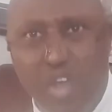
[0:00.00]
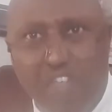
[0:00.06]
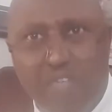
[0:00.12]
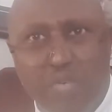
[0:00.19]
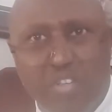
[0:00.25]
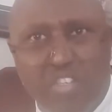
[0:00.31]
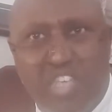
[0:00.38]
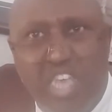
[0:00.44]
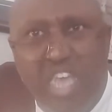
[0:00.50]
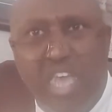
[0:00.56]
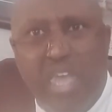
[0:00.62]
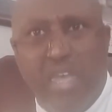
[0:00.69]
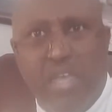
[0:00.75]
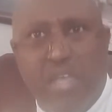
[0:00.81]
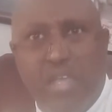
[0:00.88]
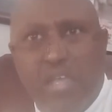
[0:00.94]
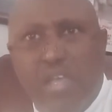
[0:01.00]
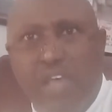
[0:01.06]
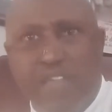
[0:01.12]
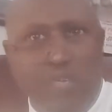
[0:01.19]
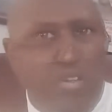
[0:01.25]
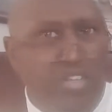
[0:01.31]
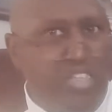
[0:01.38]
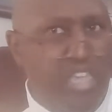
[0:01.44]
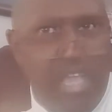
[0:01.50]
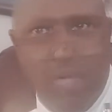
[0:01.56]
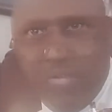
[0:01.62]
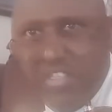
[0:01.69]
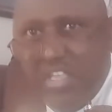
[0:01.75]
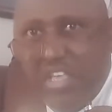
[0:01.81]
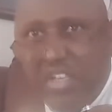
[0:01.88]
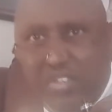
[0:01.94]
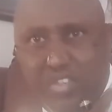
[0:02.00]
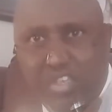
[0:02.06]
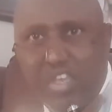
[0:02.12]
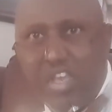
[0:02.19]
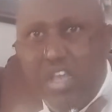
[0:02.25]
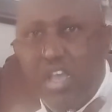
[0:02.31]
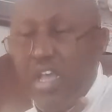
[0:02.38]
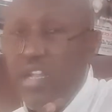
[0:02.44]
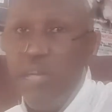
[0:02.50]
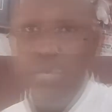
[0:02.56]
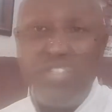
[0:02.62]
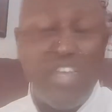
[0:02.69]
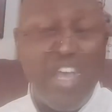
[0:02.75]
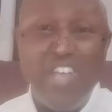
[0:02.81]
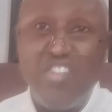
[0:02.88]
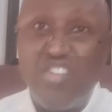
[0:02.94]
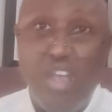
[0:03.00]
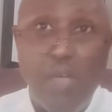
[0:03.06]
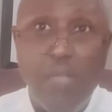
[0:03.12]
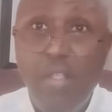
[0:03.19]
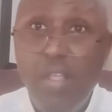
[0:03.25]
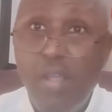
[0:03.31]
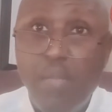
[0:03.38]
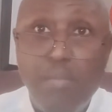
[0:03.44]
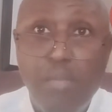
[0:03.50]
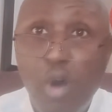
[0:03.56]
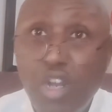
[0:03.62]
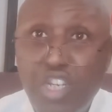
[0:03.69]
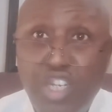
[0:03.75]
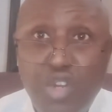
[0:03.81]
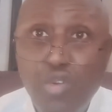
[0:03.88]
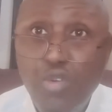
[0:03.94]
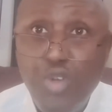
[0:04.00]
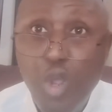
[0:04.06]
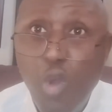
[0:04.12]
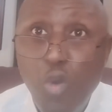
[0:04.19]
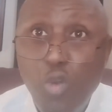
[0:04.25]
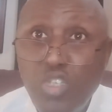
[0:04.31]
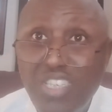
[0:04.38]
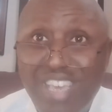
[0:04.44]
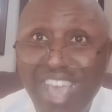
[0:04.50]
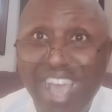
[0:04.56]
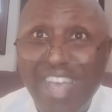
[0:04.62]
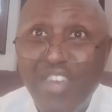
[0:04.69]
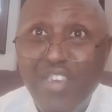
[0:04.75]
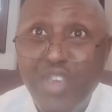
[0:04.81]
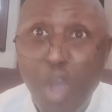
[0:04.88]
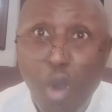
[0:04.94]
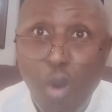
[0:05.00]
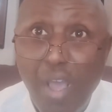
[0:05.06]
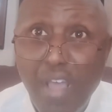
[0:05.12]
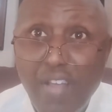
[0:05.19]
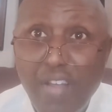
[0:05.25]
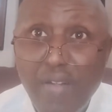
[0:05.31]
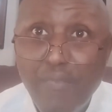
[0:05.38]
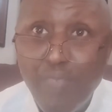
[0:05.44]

Everyone's here. Everyone's here with this. And let me tell you something. Most you dudes can't do it.